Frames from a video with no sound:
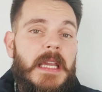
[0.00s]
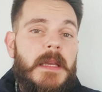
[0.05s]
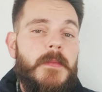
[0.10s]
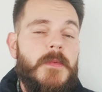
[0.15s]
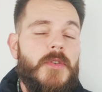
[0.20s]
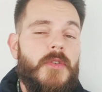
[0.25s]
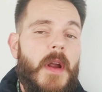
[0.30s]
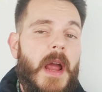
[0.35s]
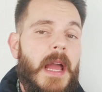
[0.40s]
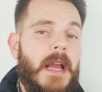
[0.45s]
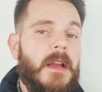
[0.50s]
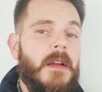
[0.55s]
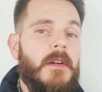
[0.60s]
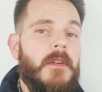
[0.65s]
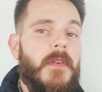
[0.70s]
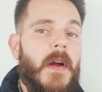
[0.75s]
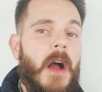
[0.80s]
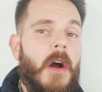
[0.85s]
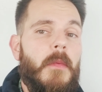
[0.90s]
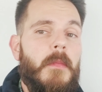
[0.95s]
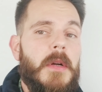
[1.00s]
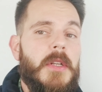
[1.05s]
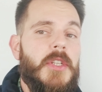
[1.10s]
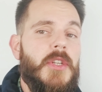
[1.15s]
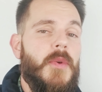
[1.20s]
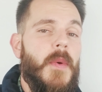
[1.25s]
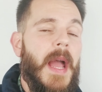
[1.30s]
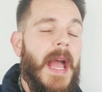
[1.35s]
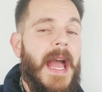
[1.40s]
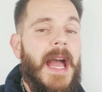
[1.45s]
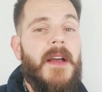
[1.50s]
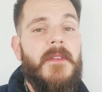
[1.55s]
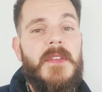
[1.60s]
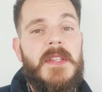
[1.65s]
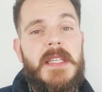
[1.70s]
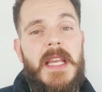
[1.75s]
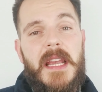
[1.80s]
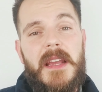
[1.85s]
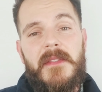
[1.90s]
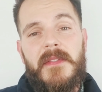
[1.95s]
Keep track of how much you have
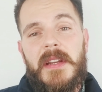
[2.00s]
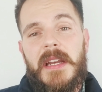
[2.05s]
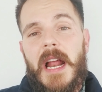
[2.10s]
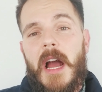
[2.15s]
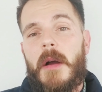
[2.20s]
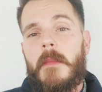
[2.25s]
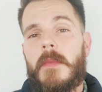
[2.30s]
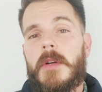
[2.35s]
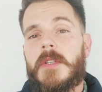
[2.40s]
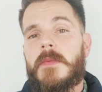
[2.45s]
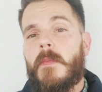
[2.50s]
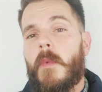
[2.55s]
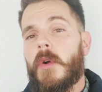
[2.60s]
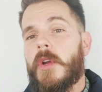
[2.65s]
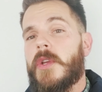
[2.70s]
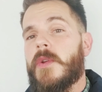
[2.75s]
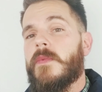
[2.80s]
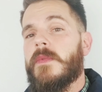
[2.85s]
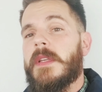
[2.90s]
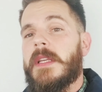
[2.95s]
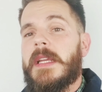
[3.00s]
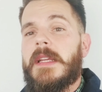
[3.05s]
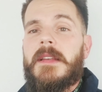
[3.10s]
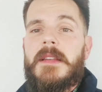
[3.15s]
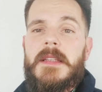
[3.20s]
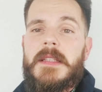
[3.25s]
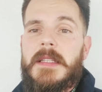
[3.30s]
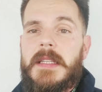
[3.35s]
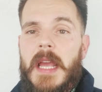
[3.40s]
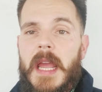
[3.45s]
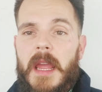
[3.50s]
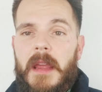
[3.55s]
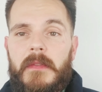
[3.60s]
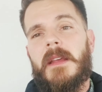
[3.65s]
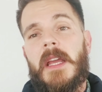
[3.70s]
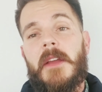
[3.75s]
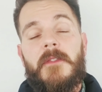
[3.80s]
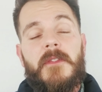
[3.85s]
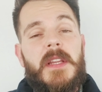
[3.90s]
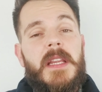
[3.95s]
saved and how much more you need to save.
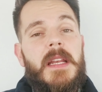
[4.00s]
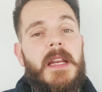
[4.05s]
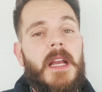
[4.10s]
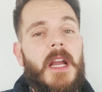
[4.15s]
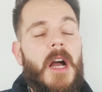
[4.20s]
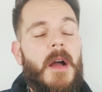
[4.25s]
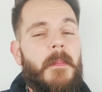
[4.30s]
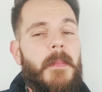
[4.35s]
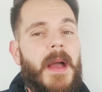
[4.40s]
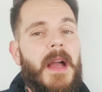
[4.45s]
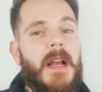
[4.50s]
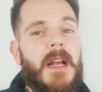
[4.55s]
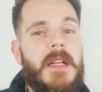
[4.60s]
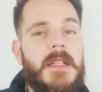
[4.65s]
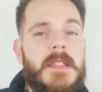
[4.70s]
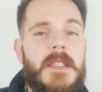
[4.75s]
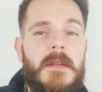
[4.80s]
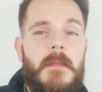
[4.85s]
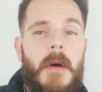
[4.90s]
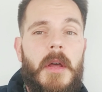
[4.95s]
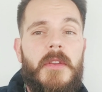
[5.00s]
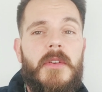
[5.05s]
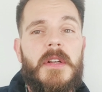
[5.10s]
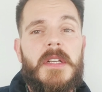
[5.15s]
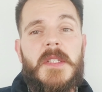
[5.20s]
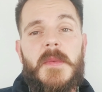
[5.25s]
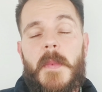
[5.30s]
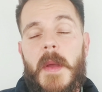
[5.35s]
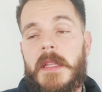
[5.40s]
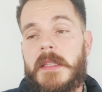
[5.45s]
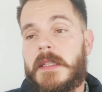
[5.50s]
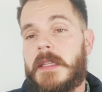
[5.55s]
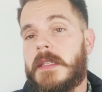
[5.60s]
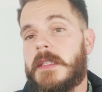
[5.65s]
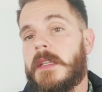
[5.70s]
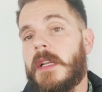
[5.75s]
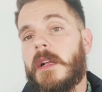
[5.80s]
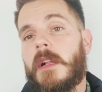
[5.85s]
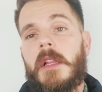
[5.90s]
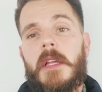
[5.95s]
If need to cut back on some other
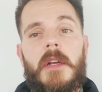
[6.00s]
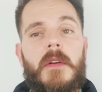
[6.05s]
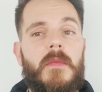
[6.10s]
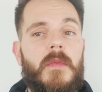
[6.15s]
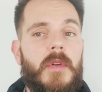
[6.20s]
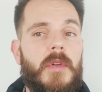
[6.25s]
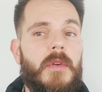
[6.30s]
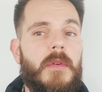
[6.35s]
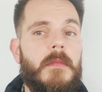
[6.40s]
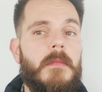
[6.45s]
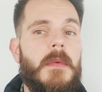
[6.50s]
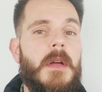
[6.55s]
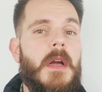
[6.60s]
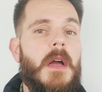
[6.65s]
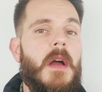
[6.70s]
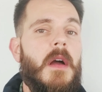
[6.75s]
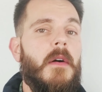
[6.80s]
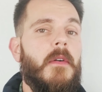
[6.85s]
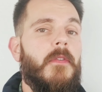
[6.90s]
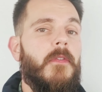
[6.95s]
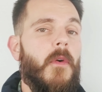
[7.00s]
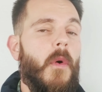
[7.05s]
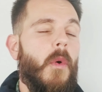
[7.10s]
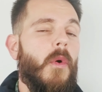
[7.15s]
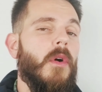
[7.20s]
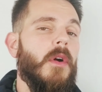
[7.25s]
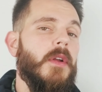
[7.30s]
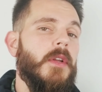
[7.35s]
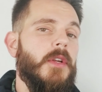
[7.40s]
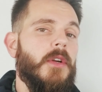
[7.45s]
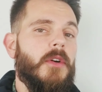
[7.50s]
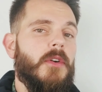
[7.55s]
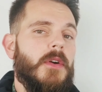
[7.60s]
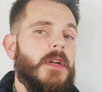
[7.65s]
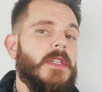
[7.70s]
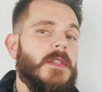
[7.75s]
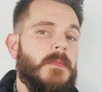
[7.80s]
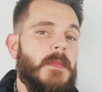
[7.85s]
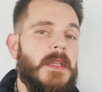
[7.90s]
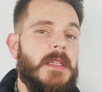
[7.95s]
expenses to clear room, for your
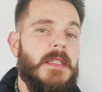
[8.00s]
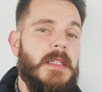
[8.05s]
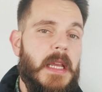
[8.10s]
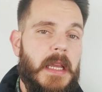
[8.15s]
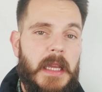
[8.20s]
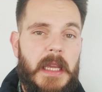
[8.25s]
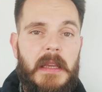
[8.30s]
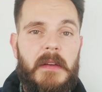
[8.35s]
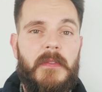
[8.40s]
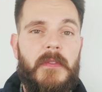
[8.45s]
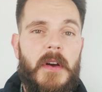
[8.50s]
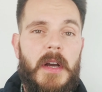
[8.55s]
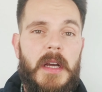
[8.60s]
Christmas sinking